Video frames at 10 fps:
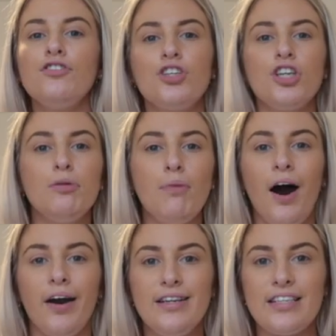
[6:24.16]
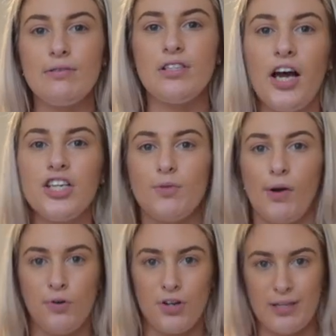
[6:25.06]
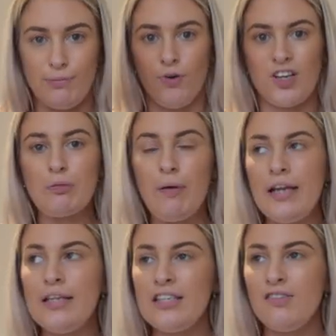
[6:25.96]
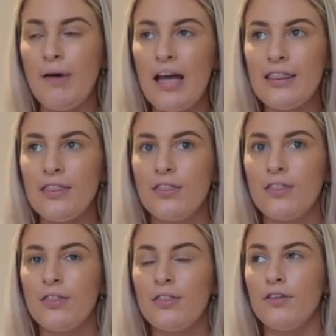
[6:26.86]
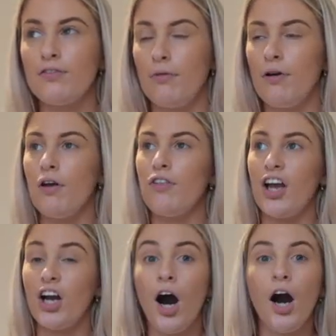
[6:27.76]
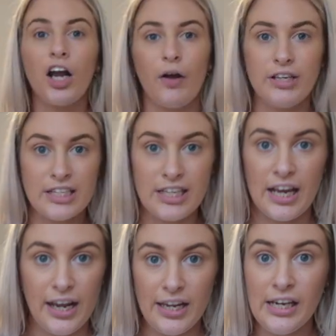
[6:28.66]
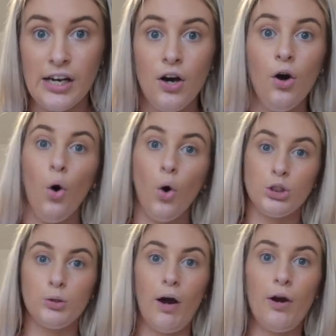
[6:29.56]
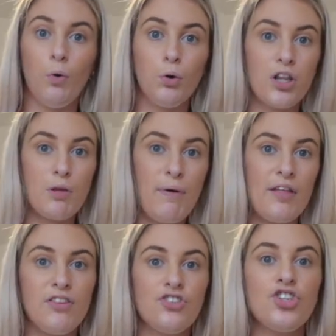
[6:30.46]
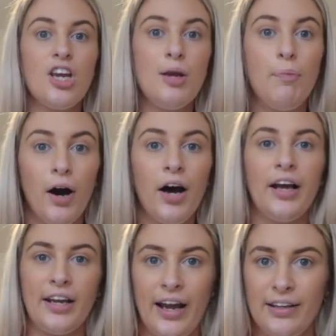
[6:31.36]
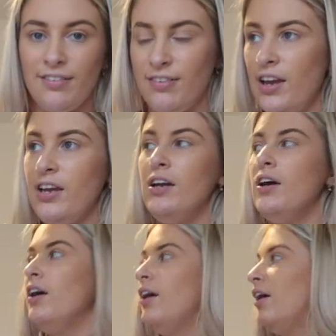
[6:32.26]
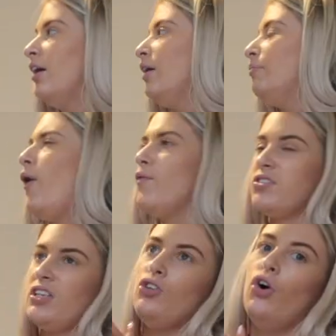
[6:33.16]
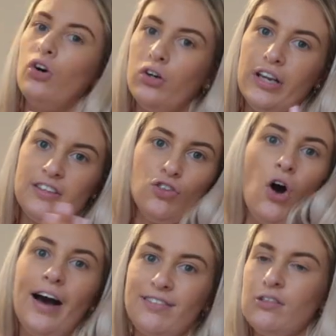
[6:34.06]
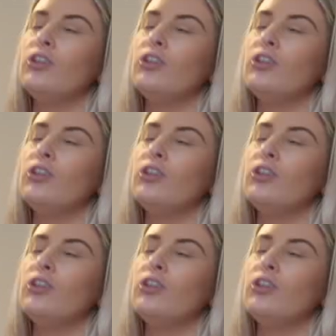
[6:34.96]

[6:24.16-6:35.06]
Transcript: in two minds. It was like, do I order the more expensive bed that I can't go and see, or do I order the bed that's cheaper and I can see? But obviously not. It's not as